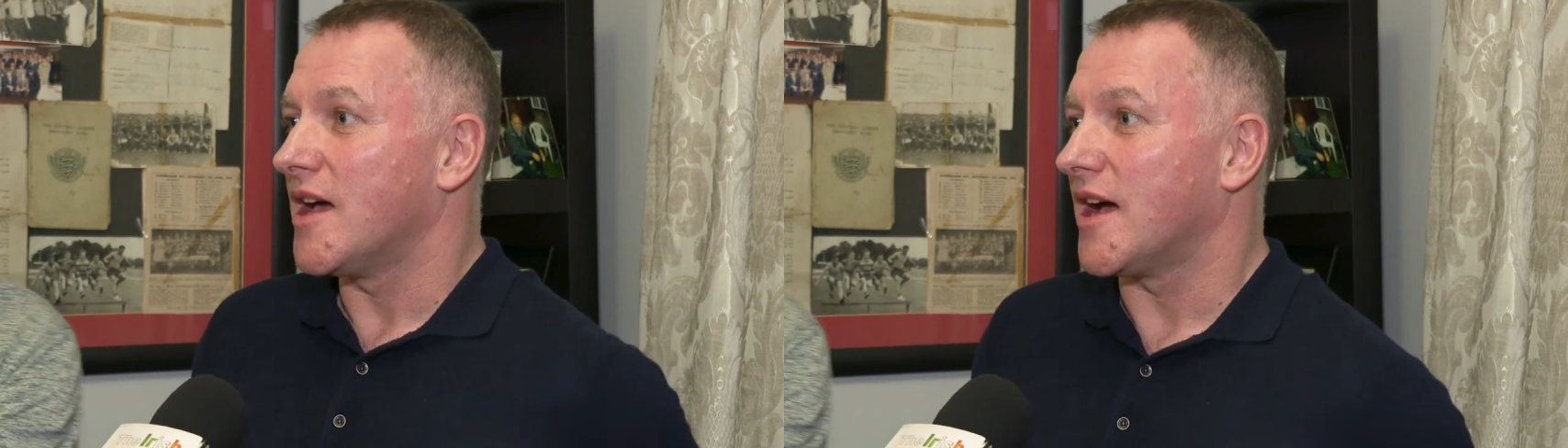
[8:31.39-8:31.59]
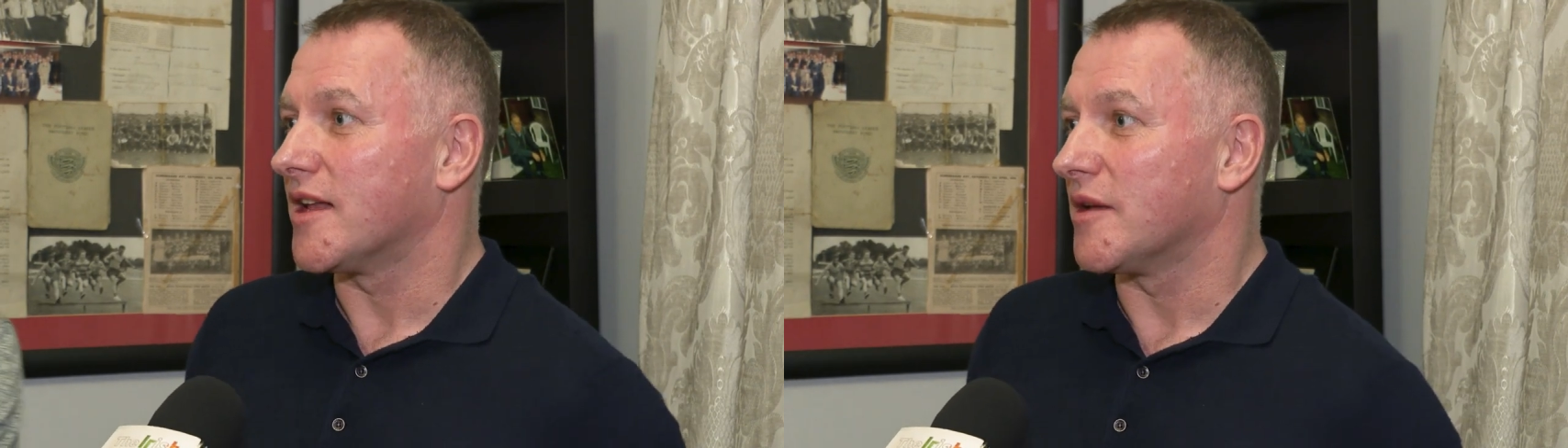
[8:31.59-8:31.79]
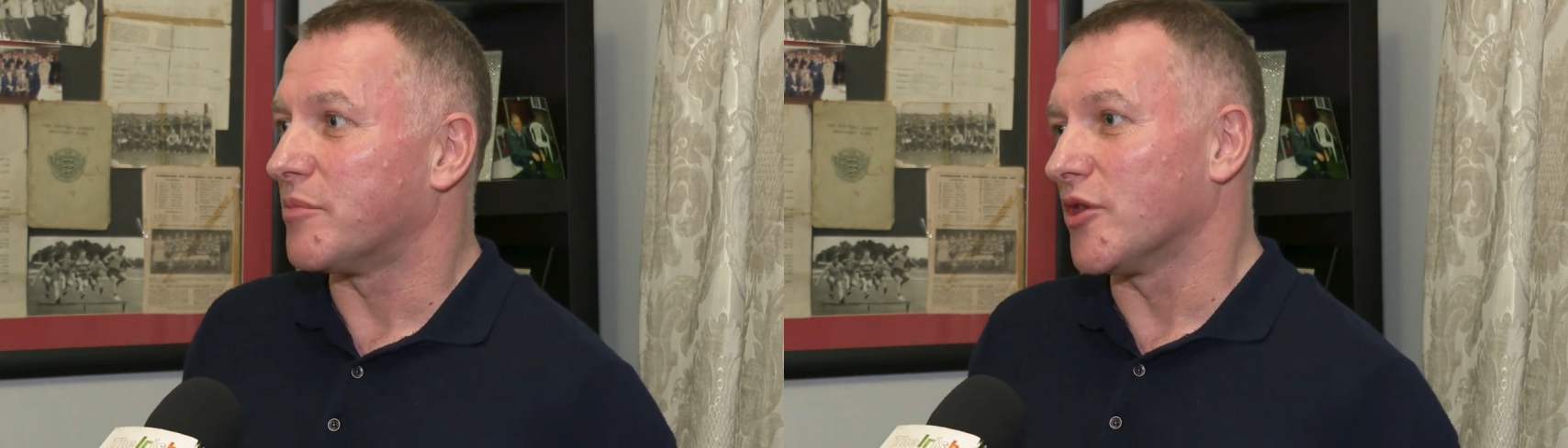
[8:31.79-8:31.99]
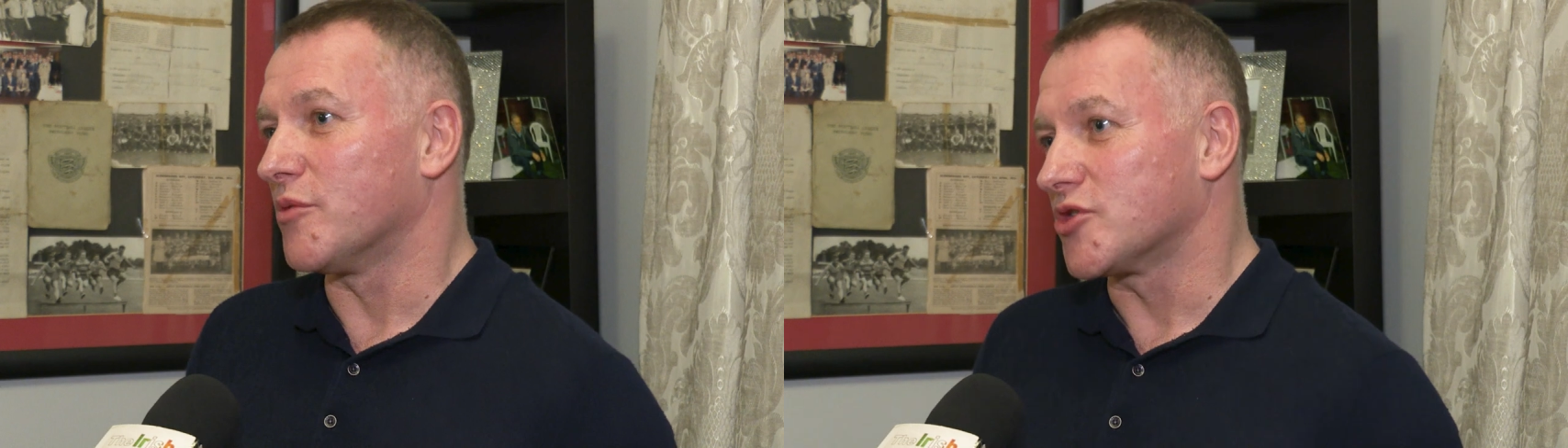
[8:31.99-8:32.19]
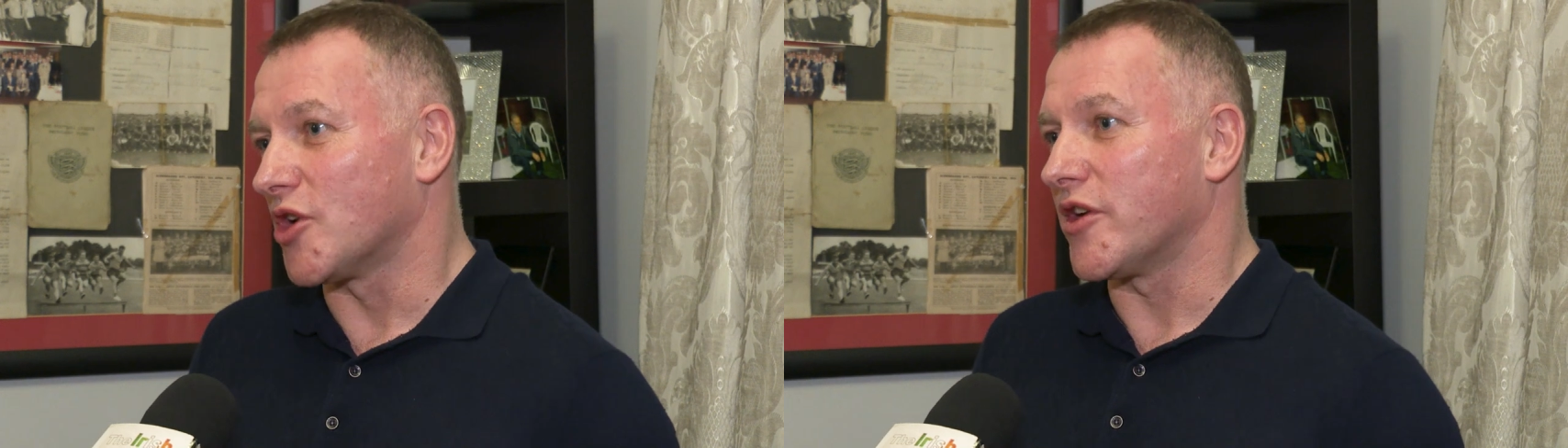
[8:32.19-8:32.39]
And her
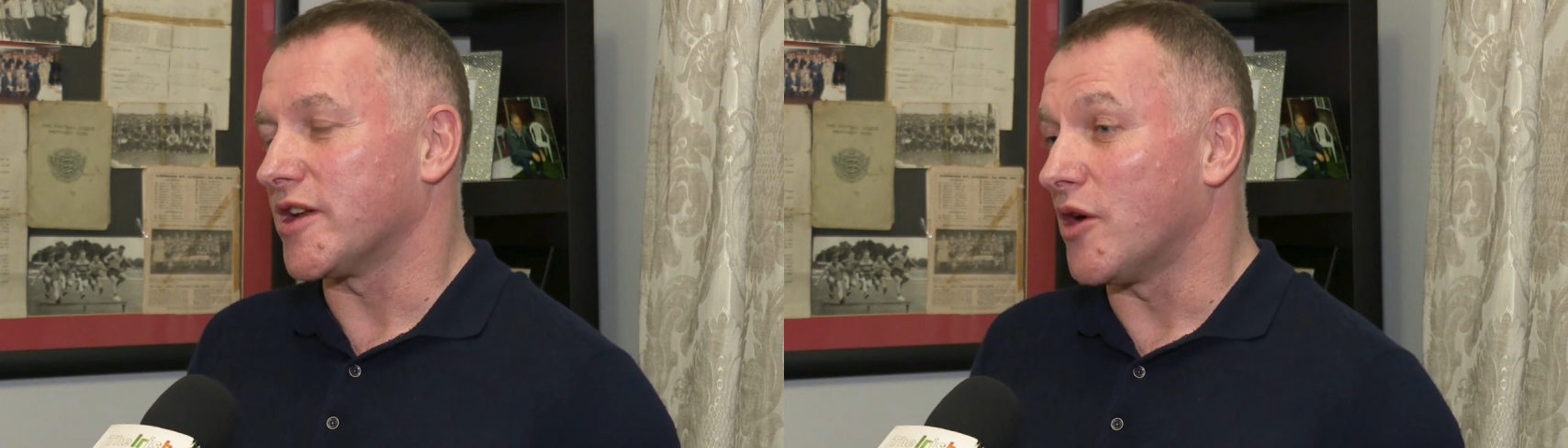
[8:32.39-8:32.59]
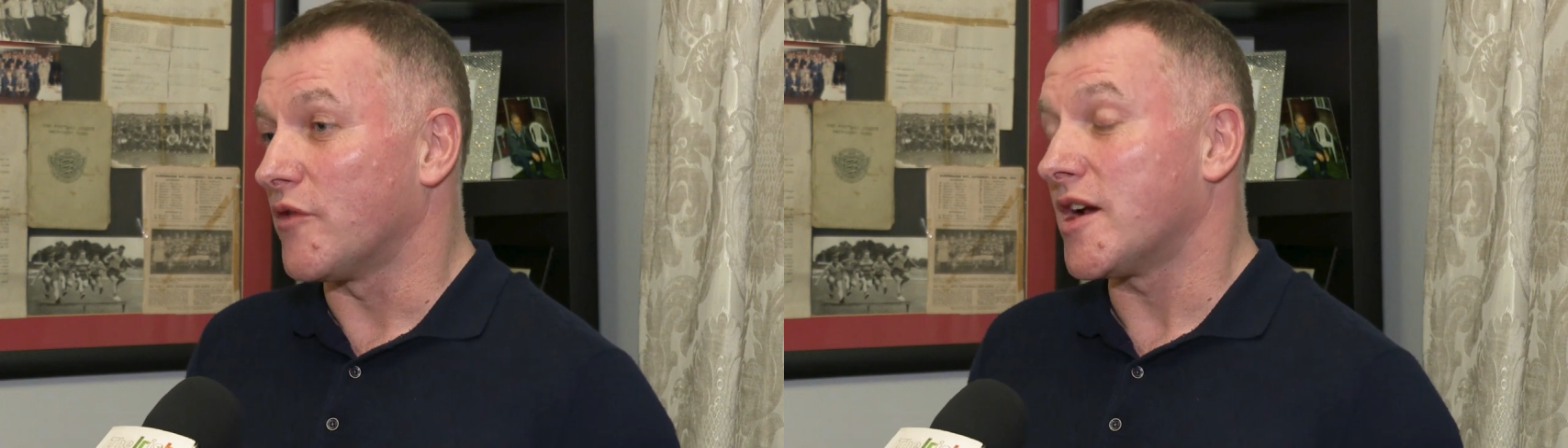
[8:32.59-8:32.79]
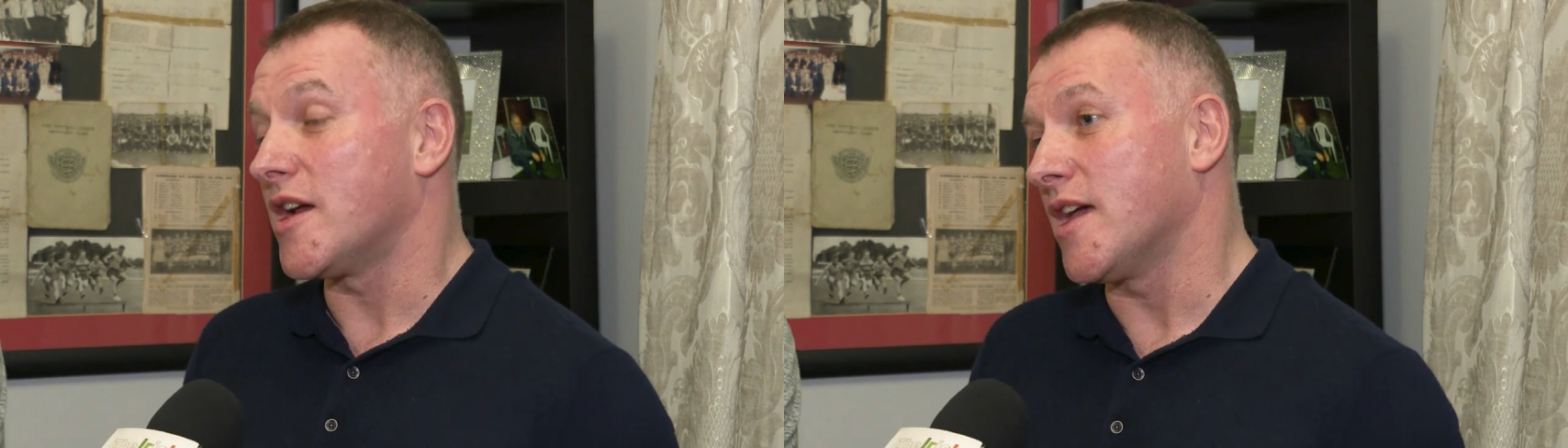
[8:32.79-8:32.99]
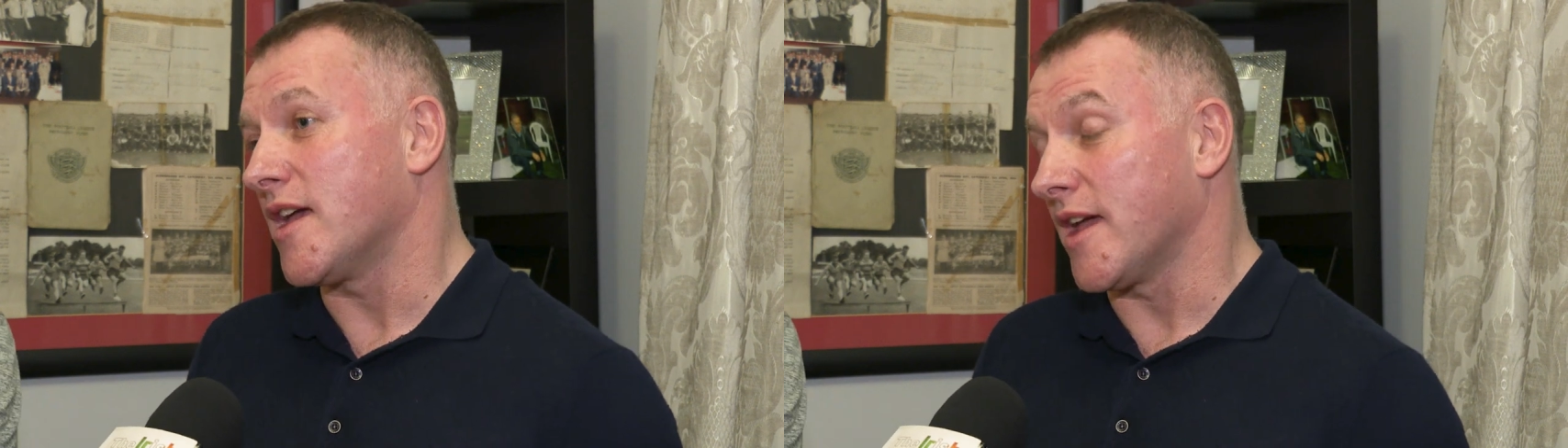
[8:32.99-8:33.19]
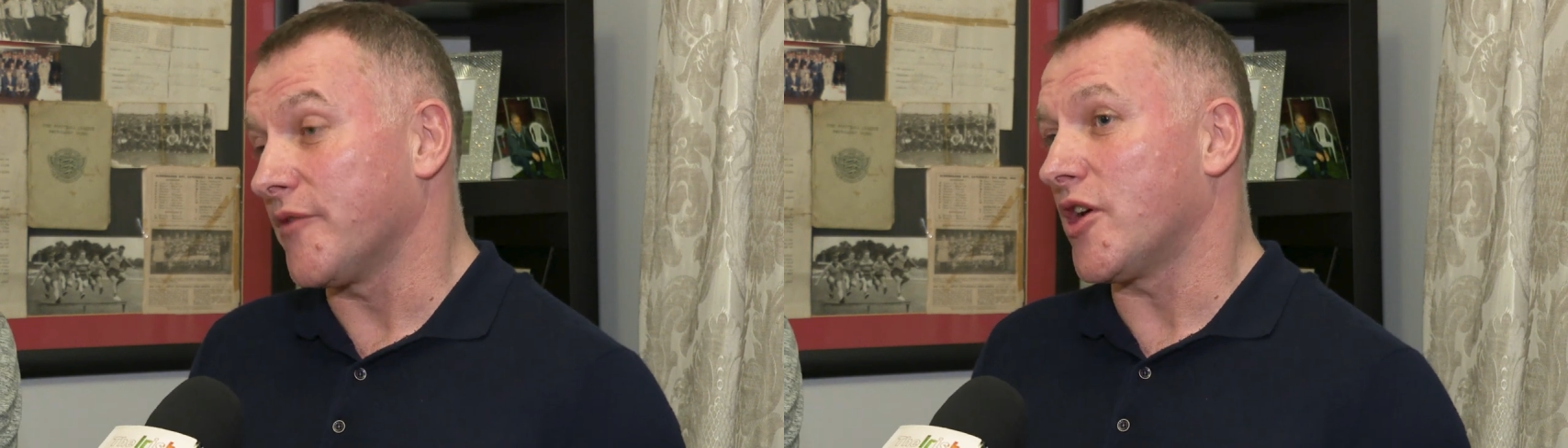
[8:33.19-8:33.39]
brother was already over
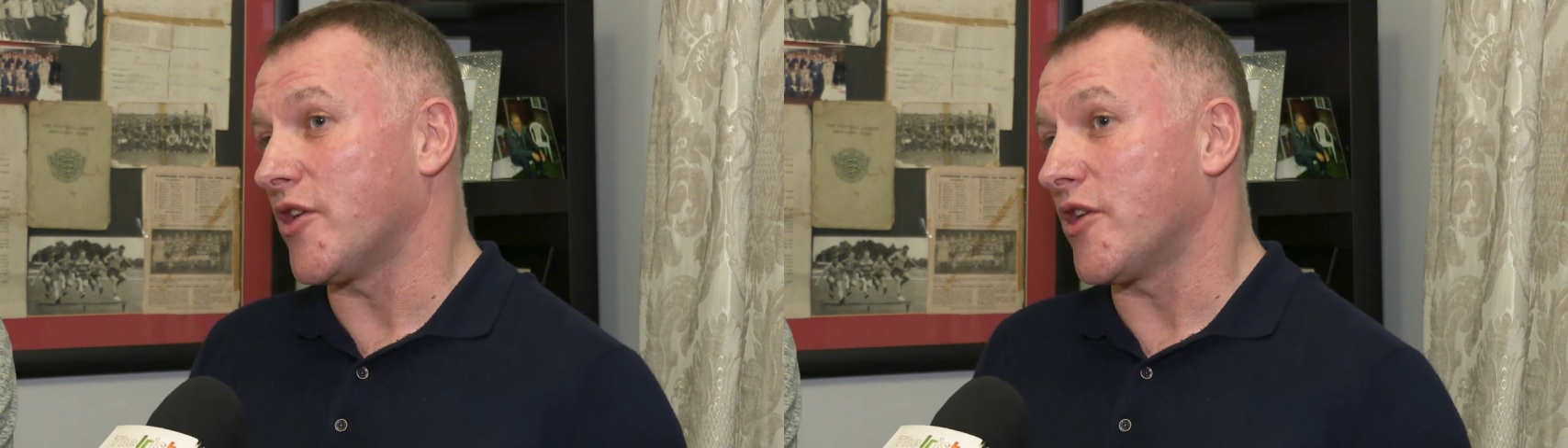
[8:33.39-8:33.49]
here,